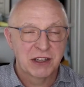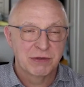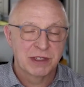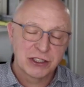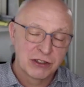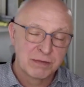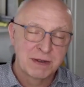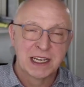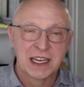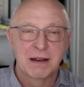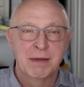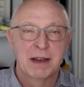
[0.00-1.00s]
which could be
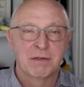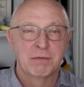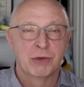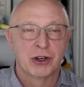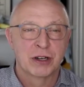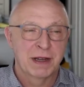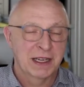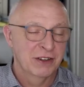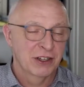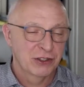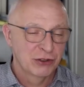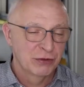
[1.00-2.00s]
a little bit of more, but
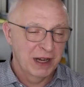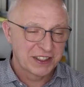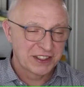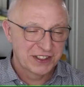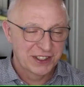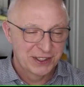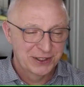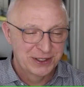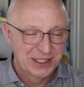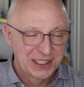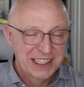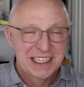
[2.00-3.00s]
not too much.
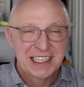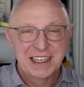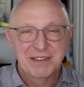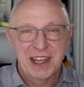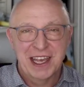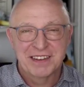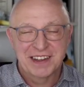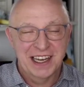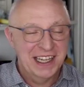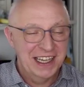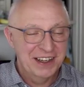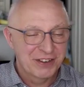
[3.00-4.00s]
So if there's
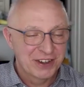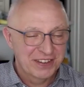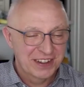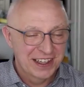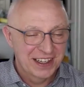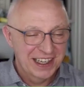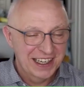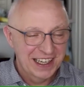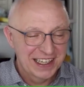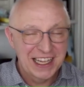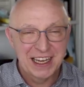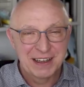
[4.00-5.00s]
any interest
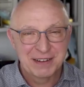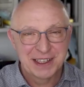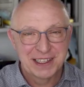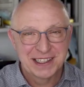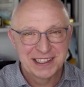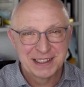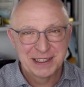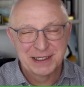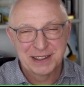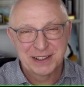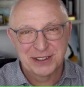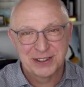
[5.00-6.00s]
in get
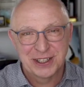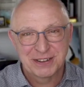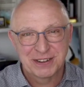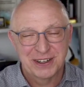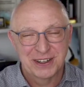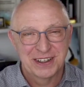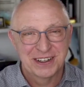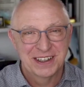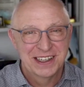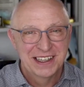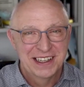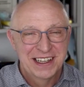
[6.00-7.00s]
taught
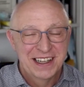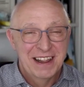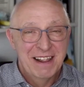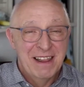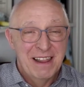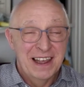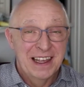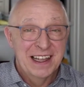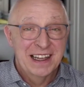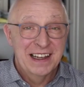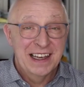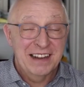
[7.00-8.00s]
on
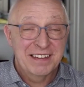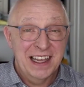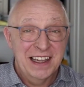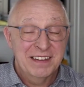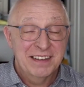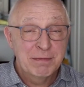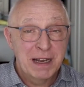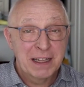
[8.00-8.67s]
let's say C++